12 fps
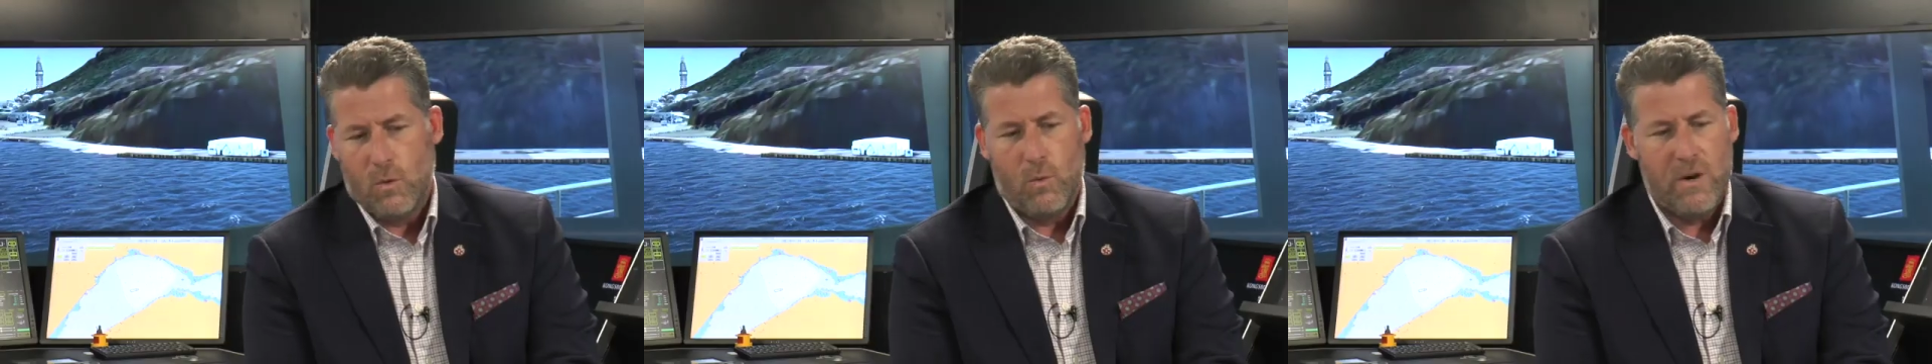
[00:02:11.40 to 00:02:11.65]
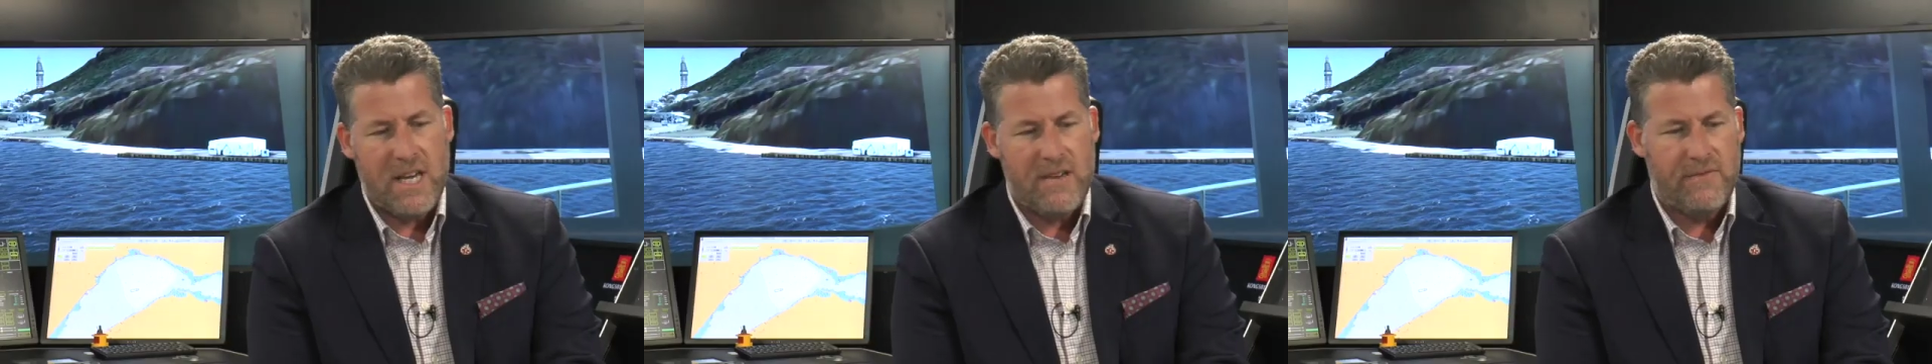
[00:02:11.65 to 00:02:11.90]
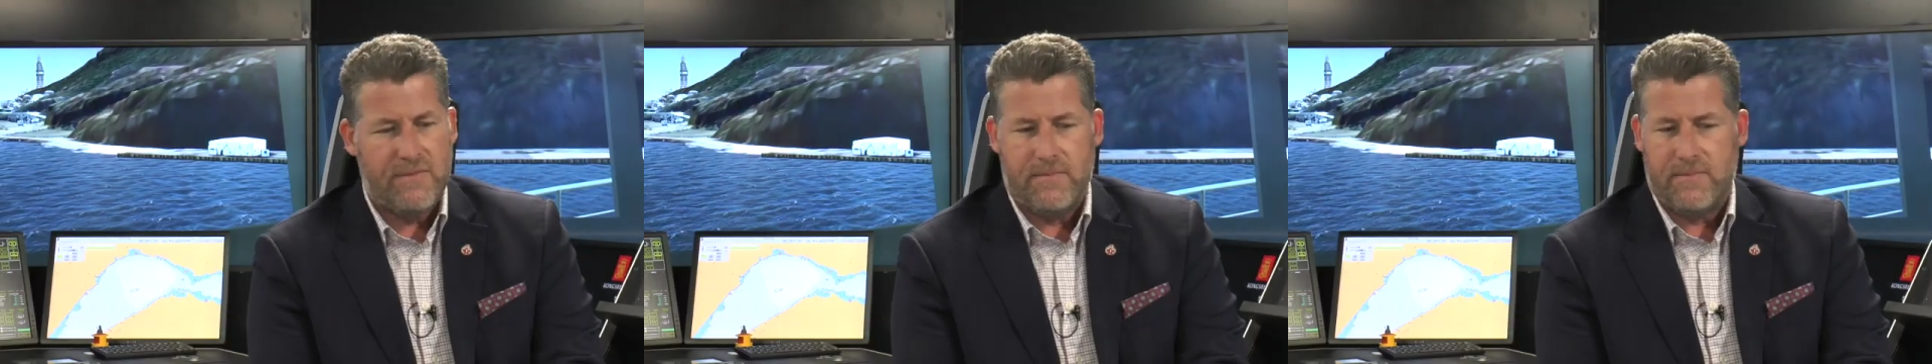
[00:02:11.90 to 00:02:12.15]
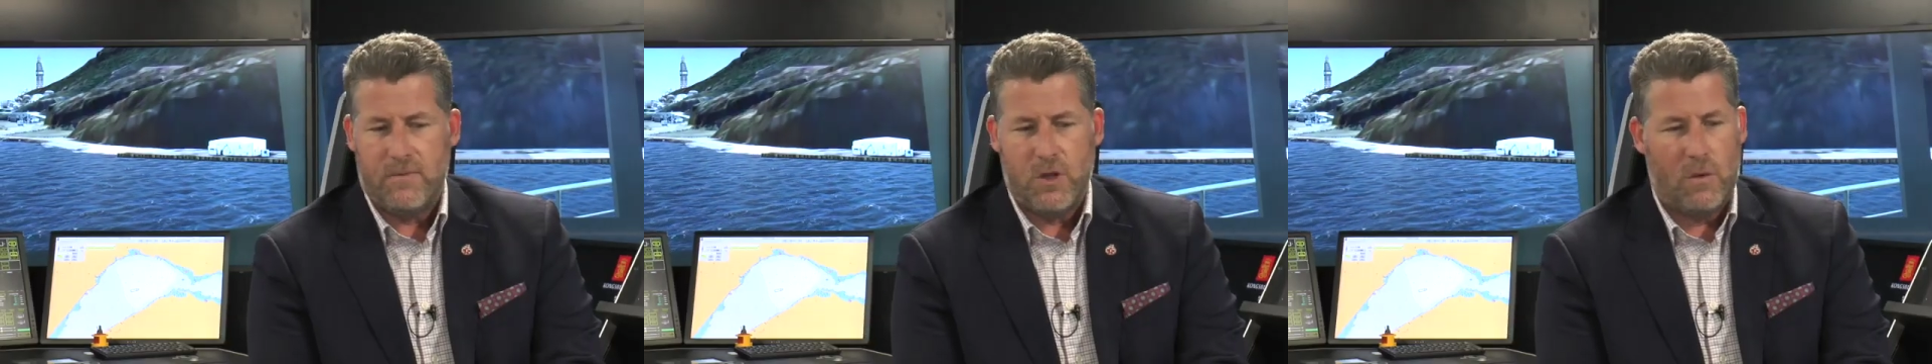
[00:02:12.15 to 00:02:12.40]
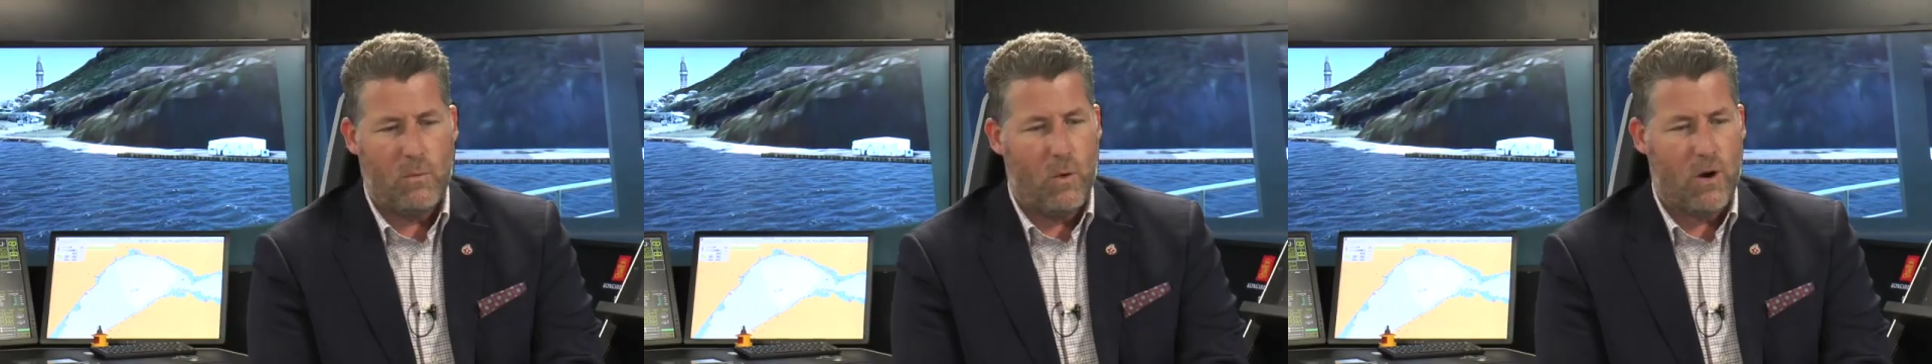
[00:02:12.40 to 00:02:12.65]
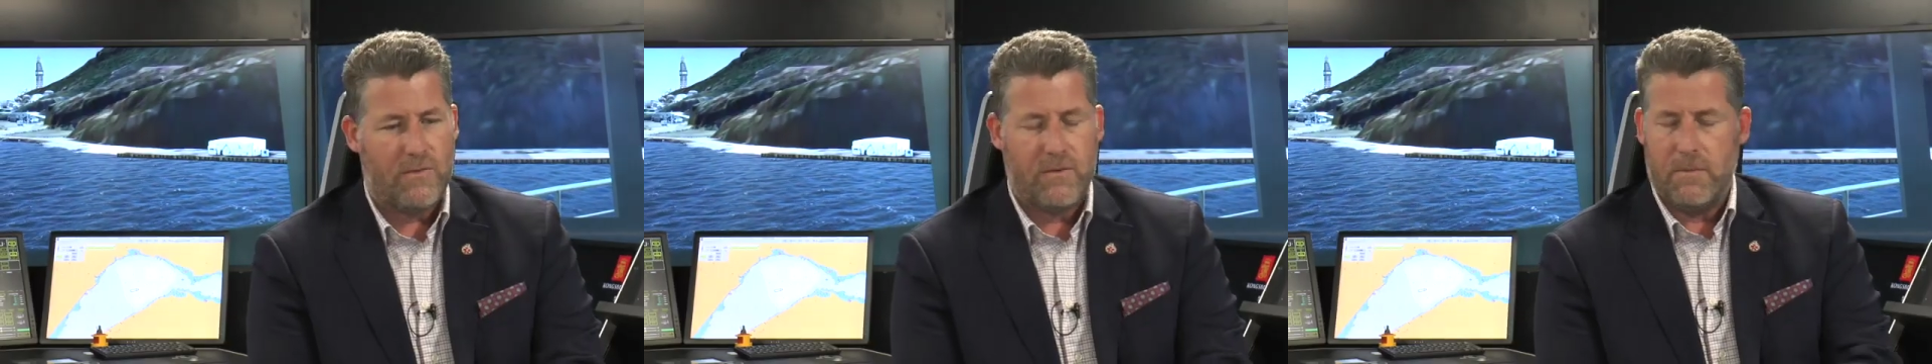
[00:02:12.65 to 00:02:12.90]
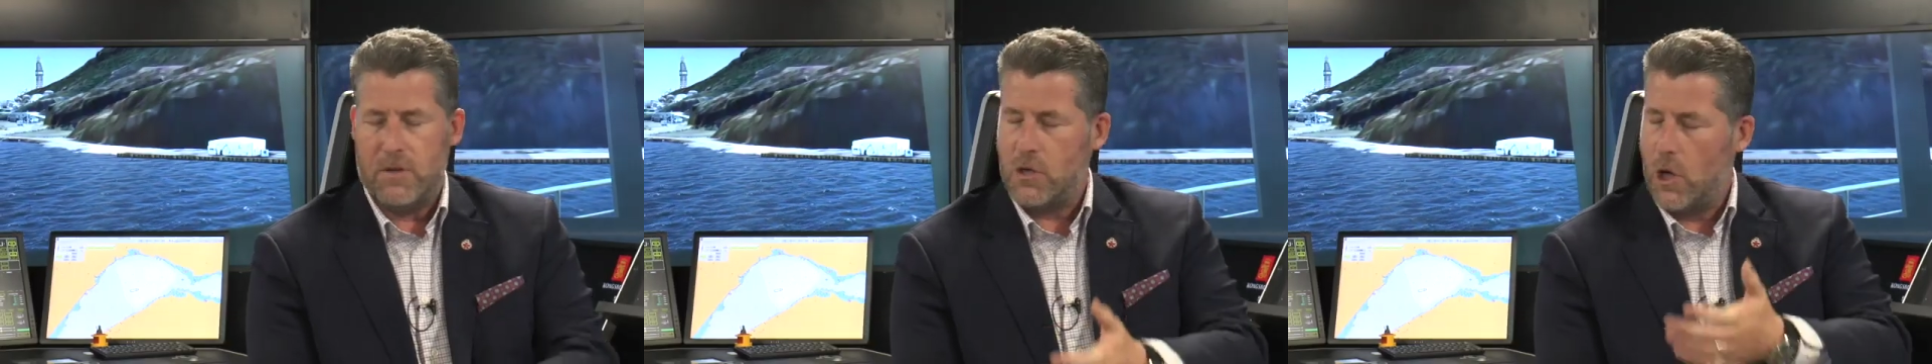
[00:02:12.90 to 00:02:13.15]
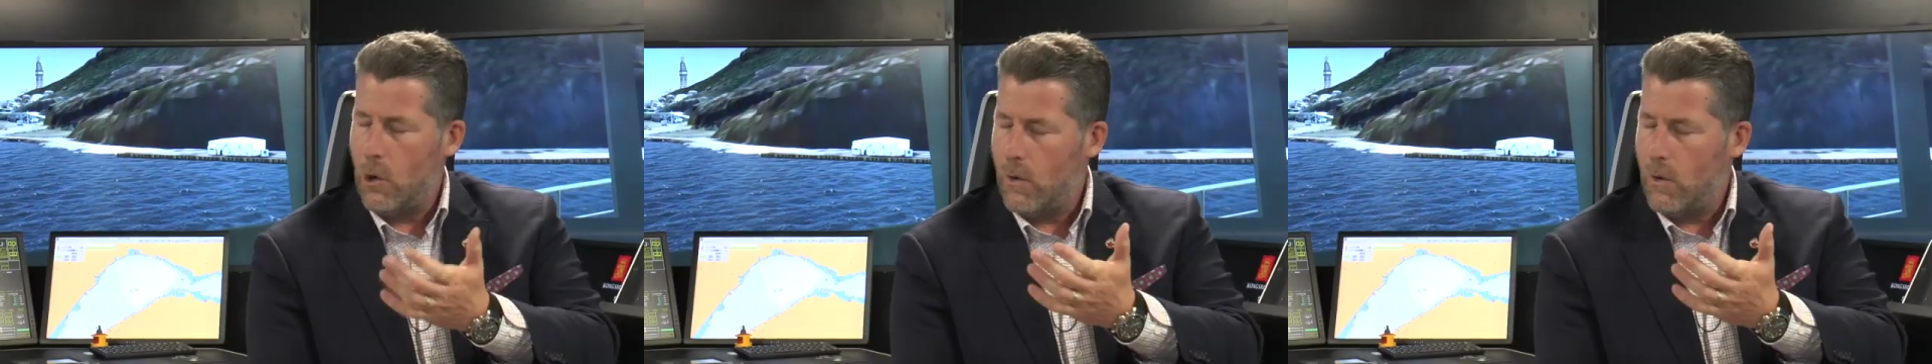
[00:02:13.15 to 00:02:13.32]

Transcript: So we've done work from the